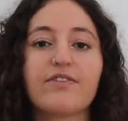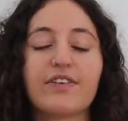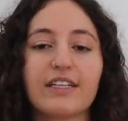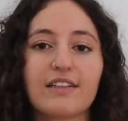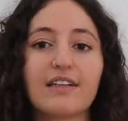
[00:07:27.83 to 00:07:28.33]

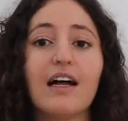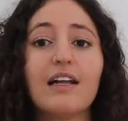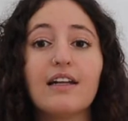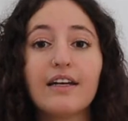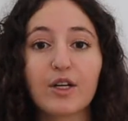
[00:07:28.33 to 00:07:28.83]
feel a
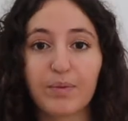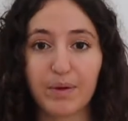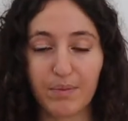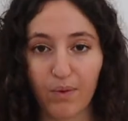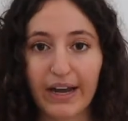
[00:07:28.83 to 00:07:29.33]
little
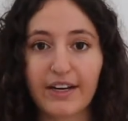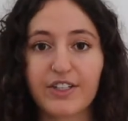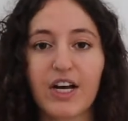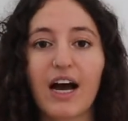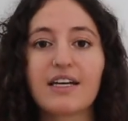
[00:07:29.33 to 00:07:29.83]
bit more
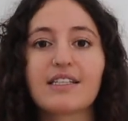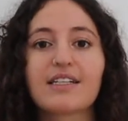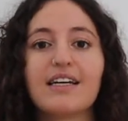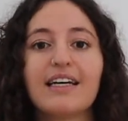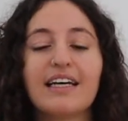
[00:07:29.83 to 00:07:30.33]
energized,